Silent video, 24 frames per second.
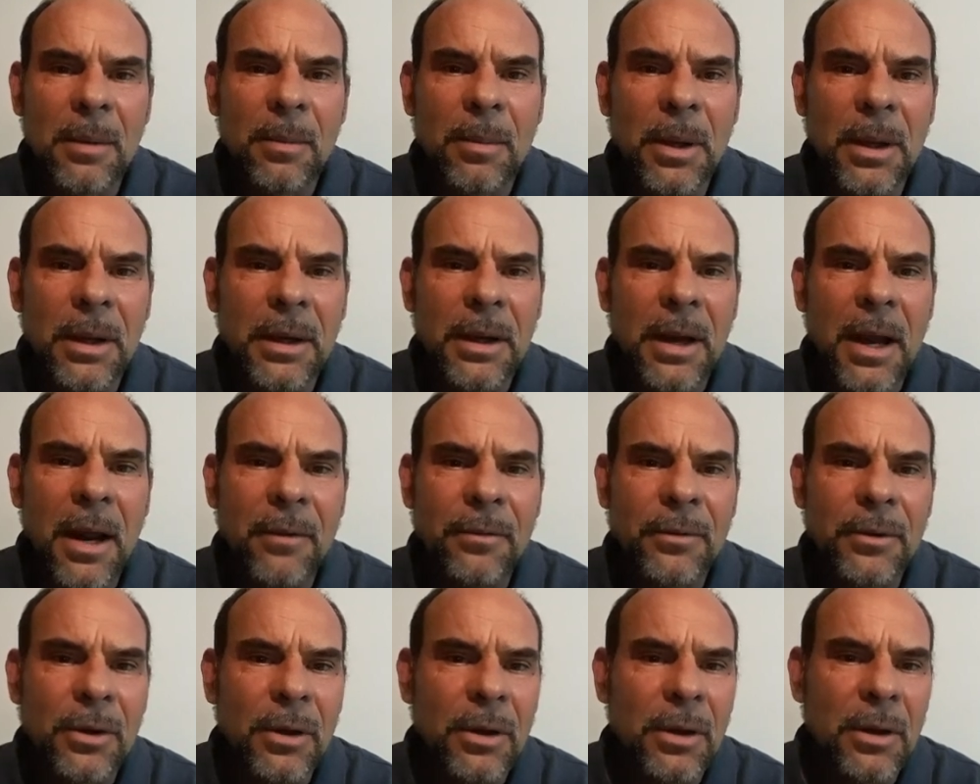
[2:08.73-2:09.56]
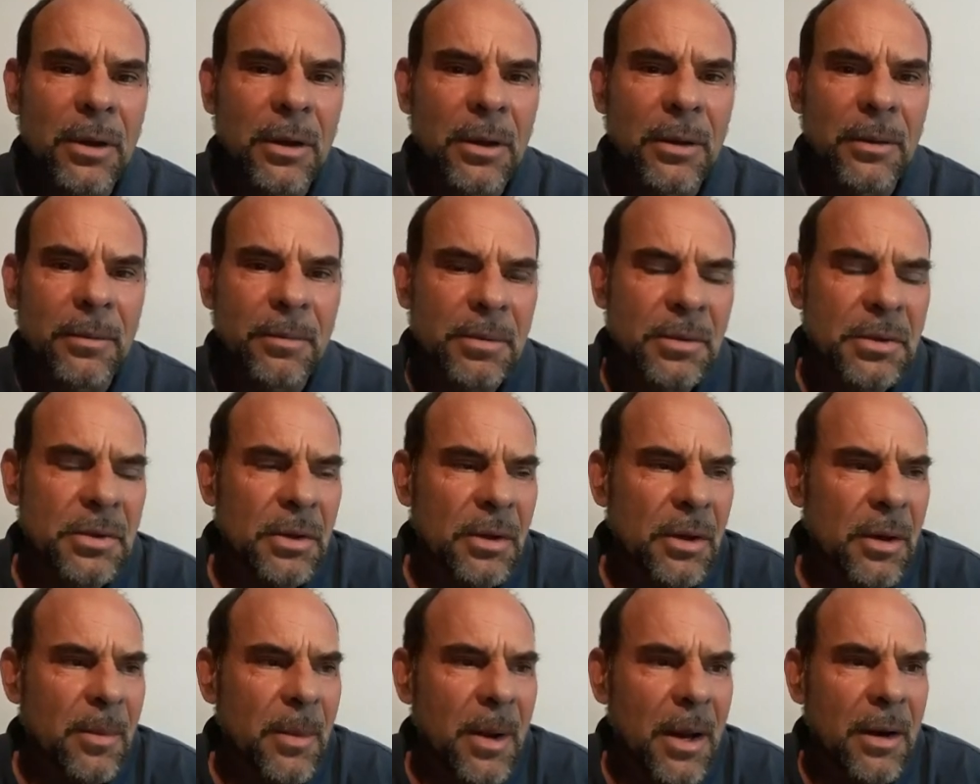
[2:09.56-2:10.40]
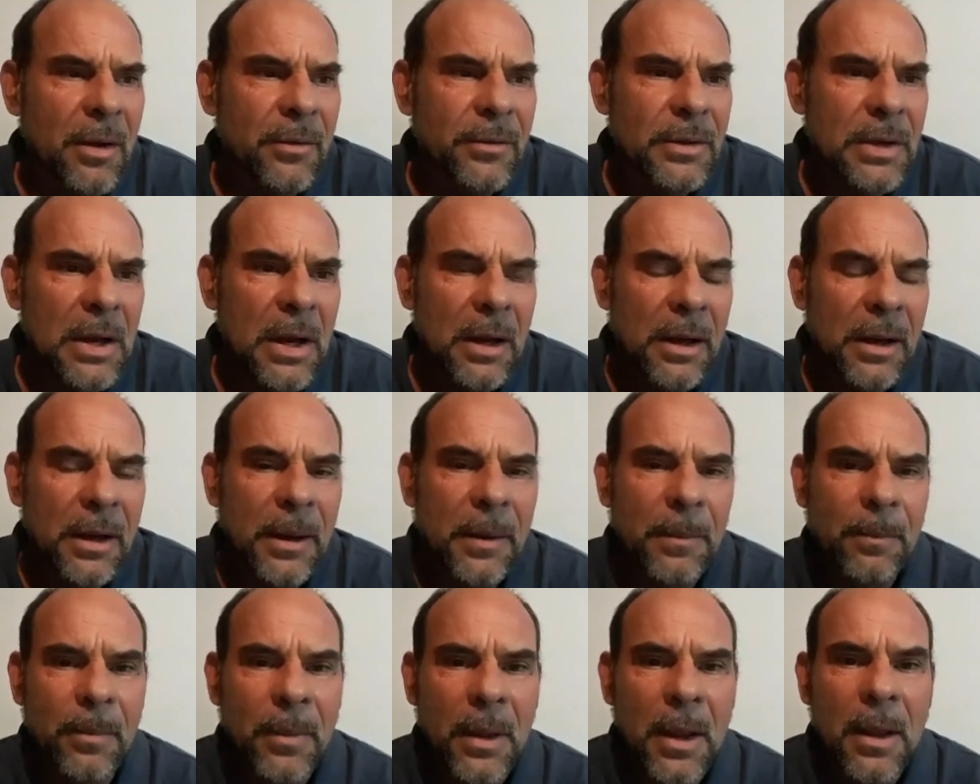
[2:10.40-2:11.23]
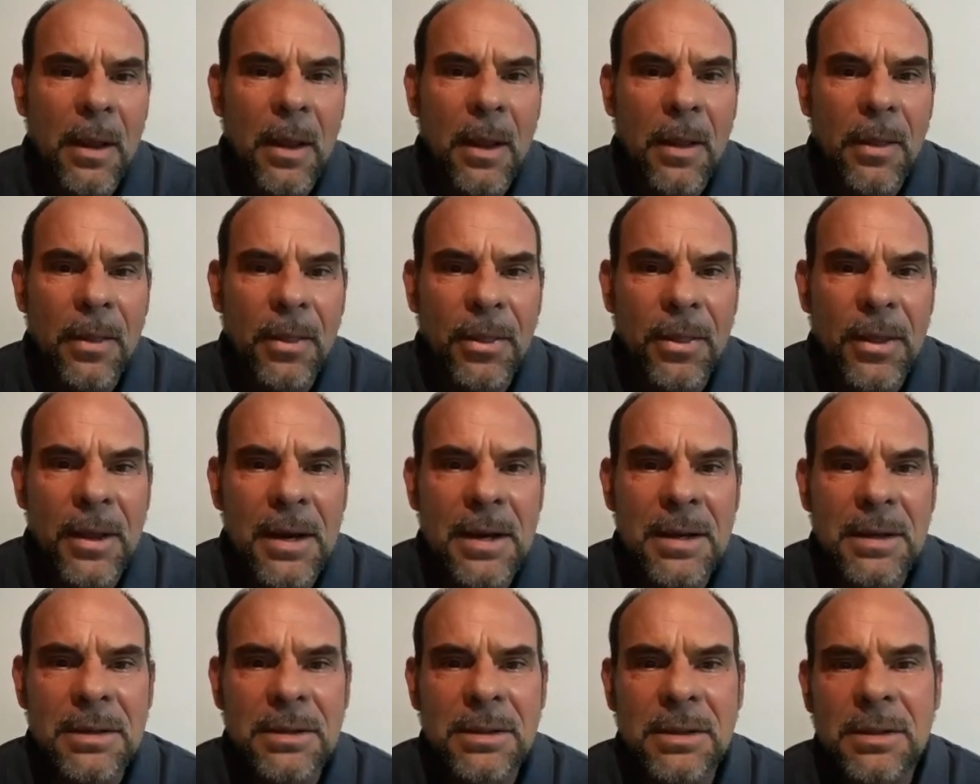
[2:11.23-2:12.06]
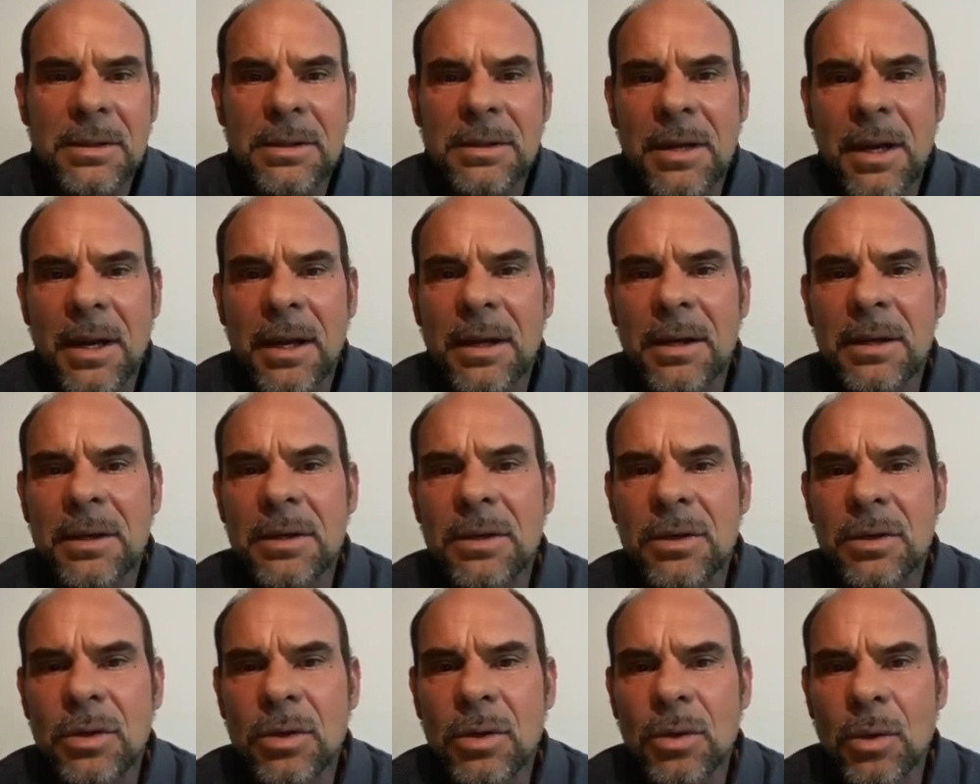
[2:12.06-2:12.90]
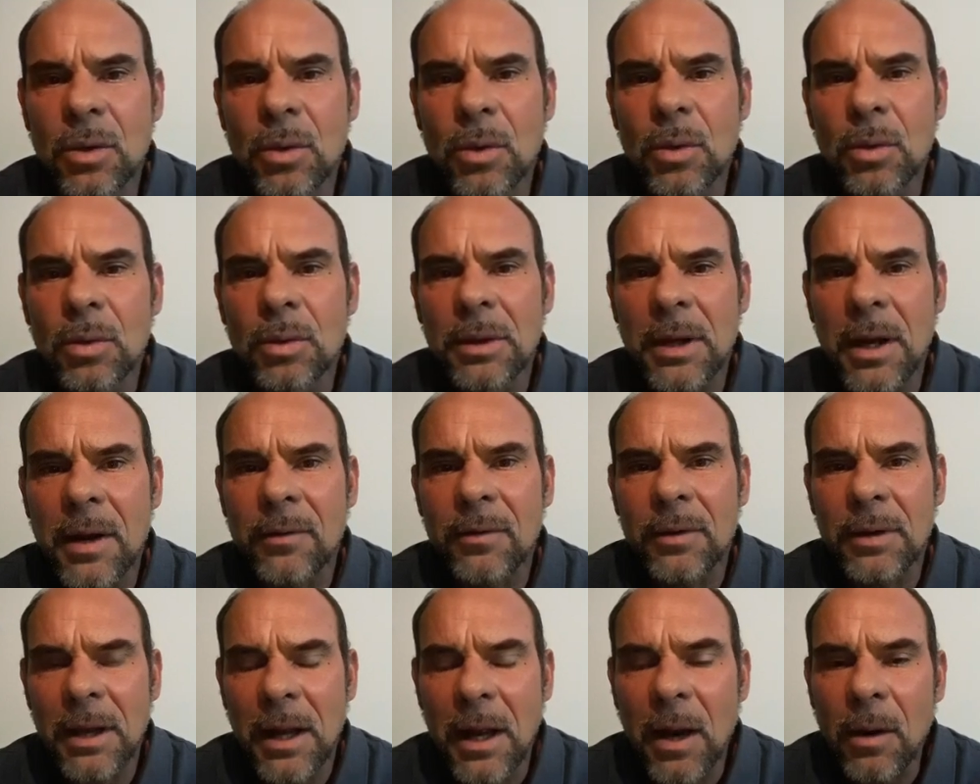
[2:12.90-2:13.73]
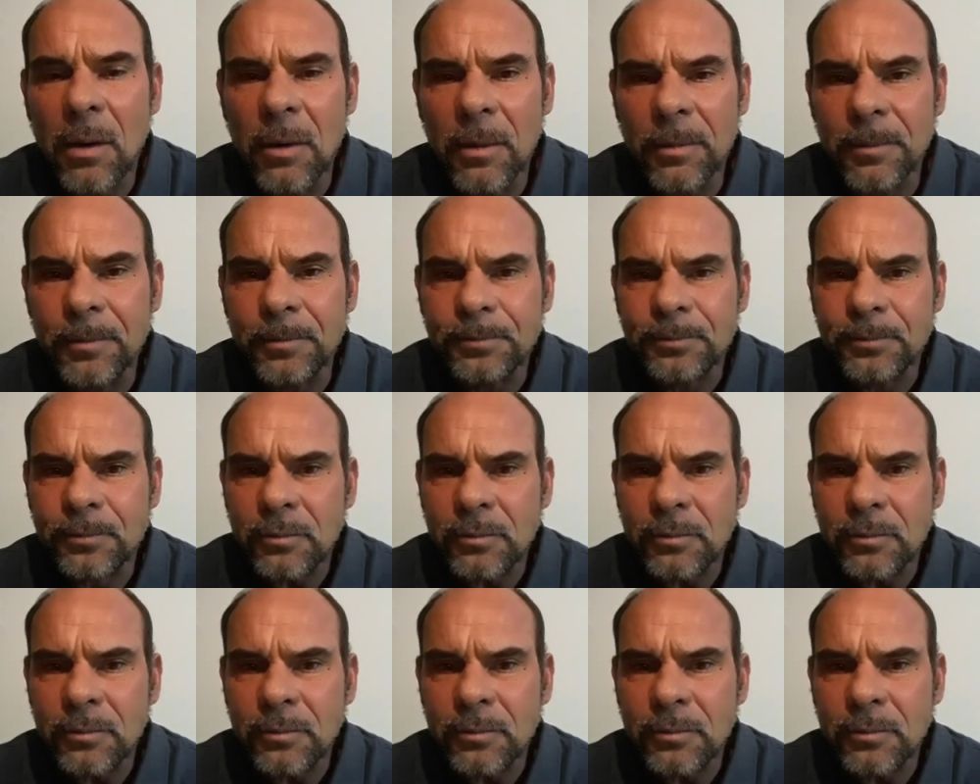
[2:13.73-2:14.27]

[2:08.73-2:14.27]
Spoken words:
but after a certain amount of time, things tend to level out